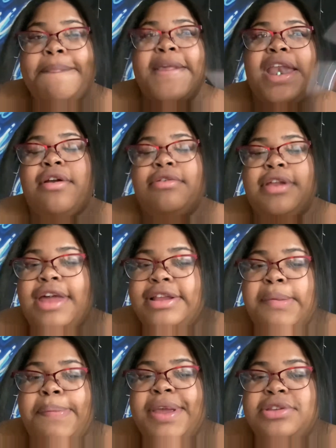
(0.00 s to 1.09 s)
and it don't look like
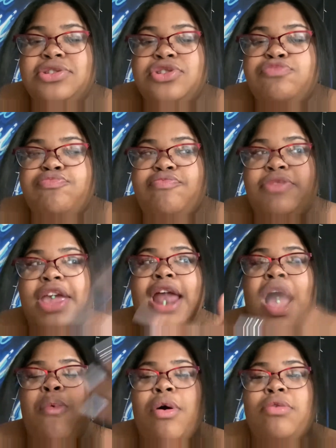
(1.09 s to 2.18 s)
the picture and i
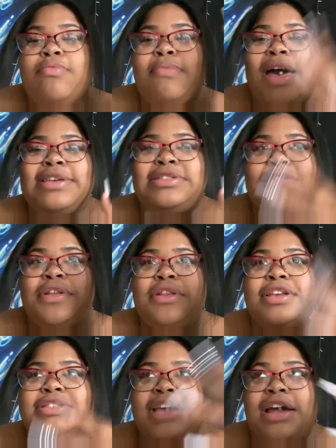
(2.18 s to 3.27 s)
want my stuff to
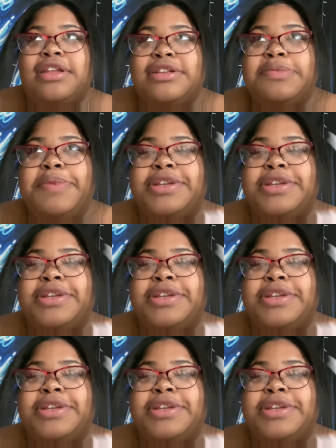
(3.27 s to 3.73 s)
look exactly like the